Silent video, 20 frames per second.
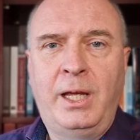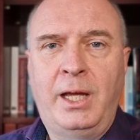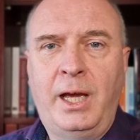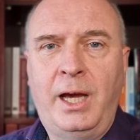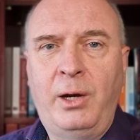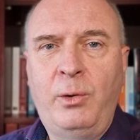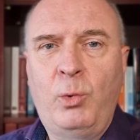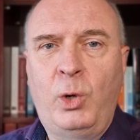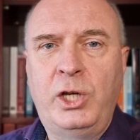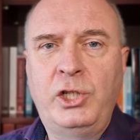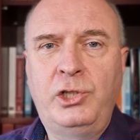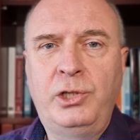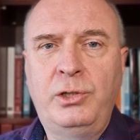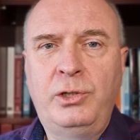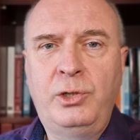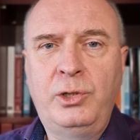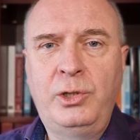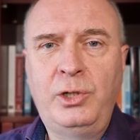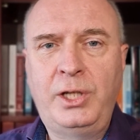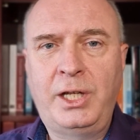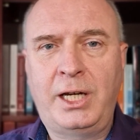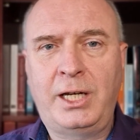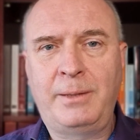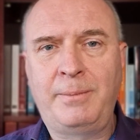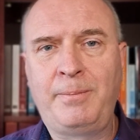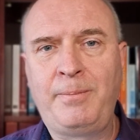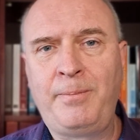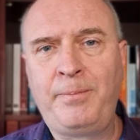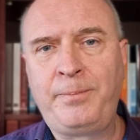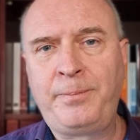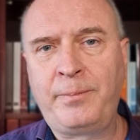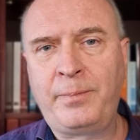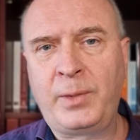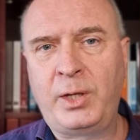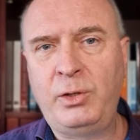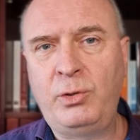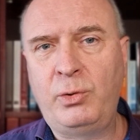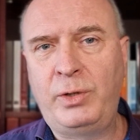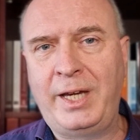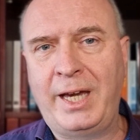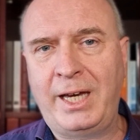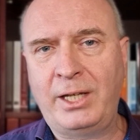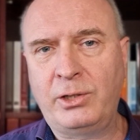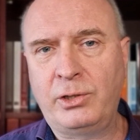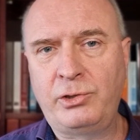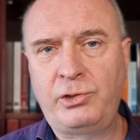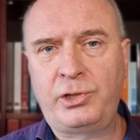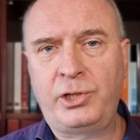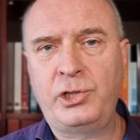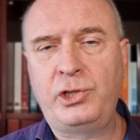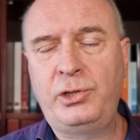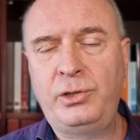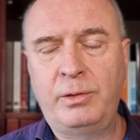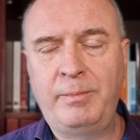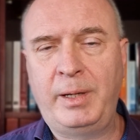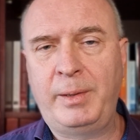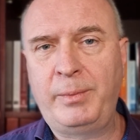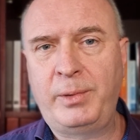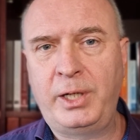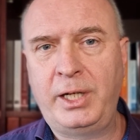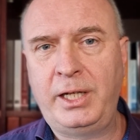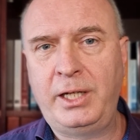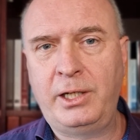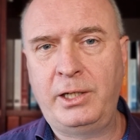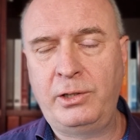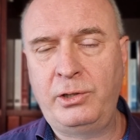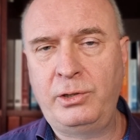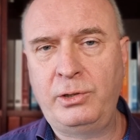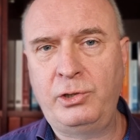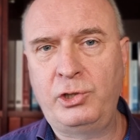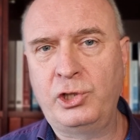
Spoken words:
And as you do that, you cannot trust your memory to